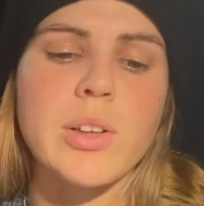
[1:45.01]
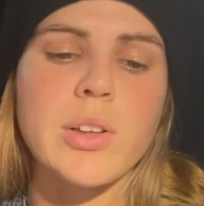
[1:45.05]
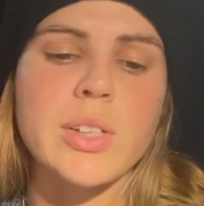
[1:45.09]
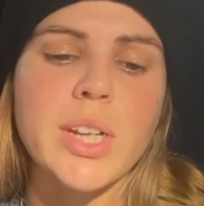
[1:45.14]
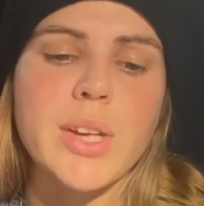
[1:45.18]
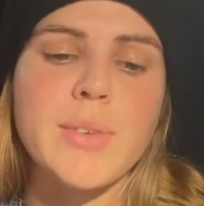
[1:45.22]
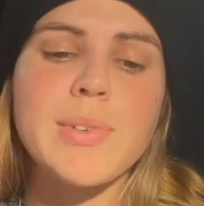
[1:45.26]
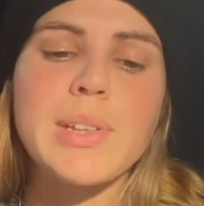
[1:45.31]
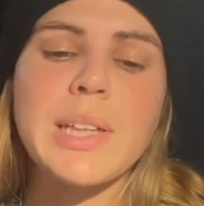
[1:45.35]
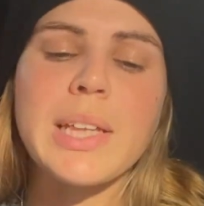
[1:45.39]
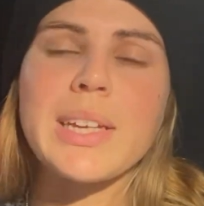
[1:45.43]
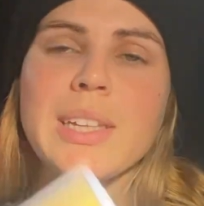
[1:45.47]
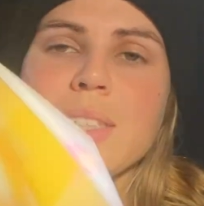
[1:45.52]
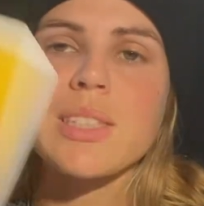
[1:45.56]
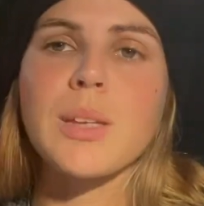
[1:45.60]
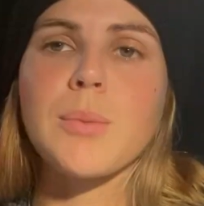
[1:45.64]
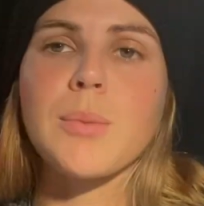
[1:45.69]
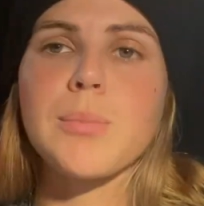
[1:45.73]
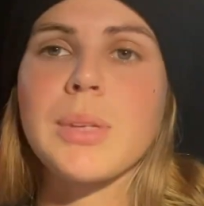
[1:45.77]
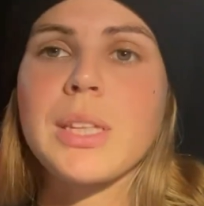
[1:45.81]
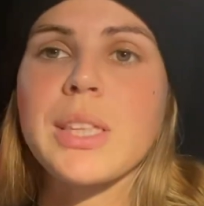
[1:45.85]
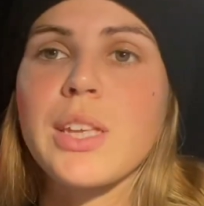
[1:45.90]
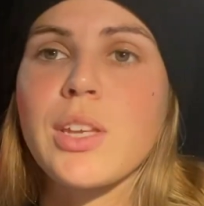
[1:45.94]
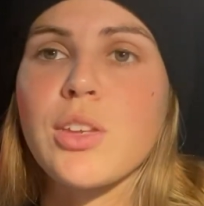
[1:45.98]
And I feel like it's
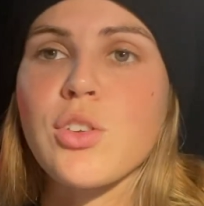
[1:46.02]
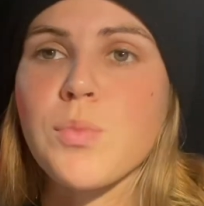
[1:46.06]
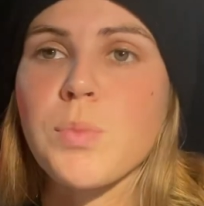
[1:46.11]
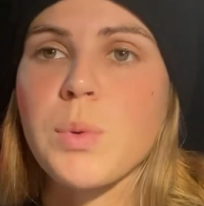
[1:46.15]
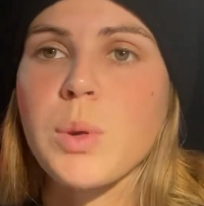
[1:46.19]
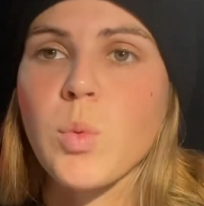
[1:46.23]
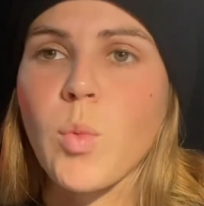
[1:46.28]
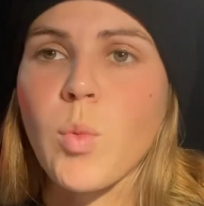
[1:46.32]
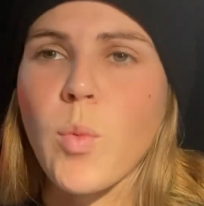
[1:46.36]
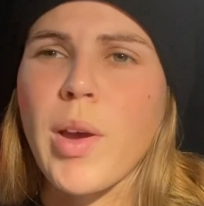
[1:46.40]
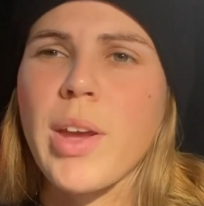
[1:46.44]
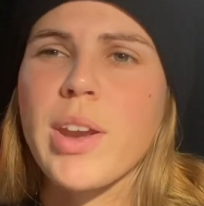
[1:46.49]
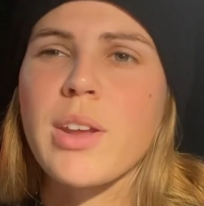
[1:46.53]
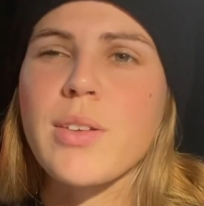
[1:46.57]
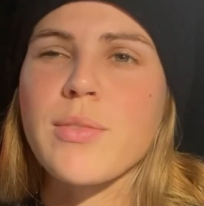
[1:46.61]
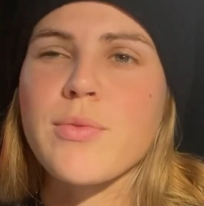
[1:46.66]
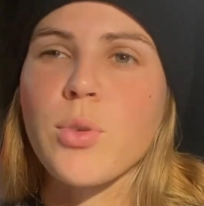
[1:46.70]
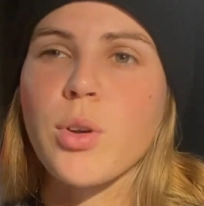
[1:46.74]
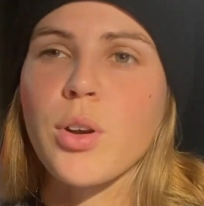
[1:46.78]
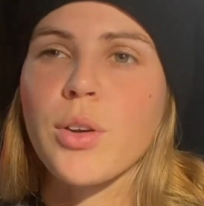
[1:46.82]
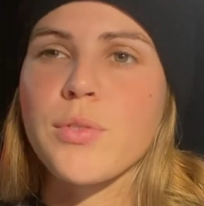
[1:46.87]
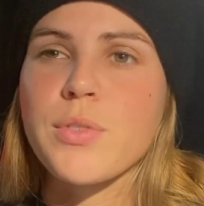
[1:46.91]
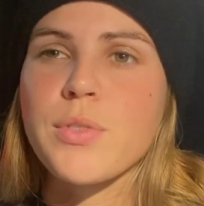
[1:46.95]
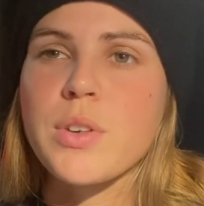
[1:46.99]
something that you've been waiting
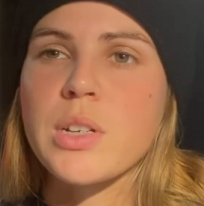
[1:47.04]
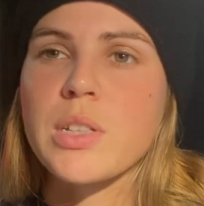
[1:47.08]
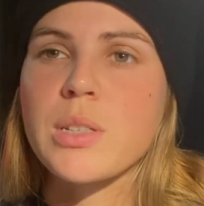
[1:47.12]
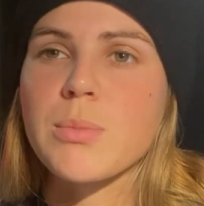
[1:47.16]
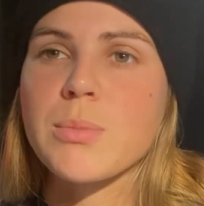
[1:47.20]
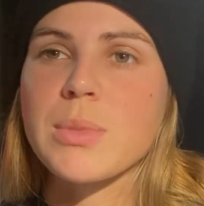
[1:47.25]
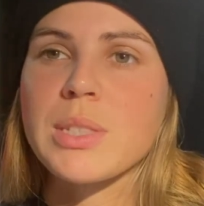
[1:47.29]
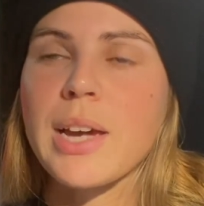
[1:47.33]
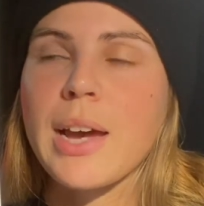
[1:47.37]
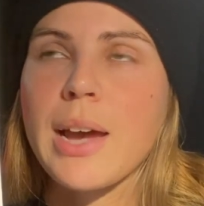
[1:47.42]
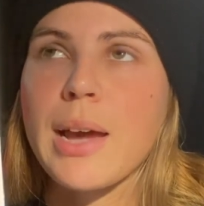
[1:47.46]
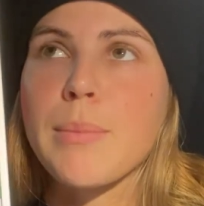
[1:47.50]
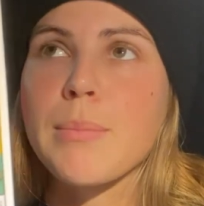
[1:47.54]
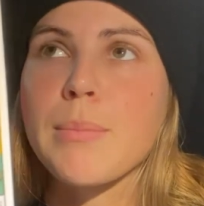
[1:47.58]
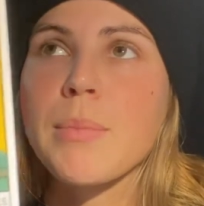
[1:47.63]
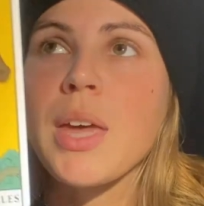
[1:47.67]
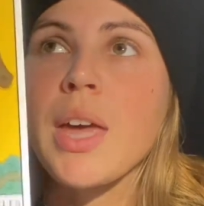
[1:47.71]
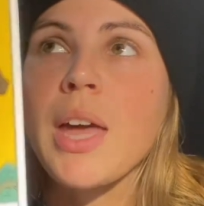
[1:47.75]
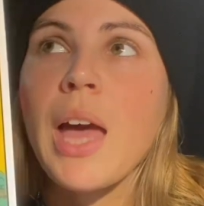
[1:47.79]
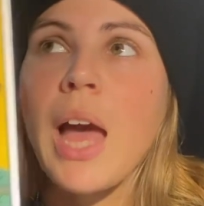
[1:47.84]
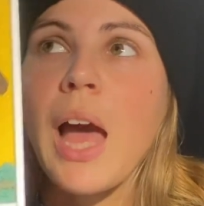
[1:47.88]
for for some time.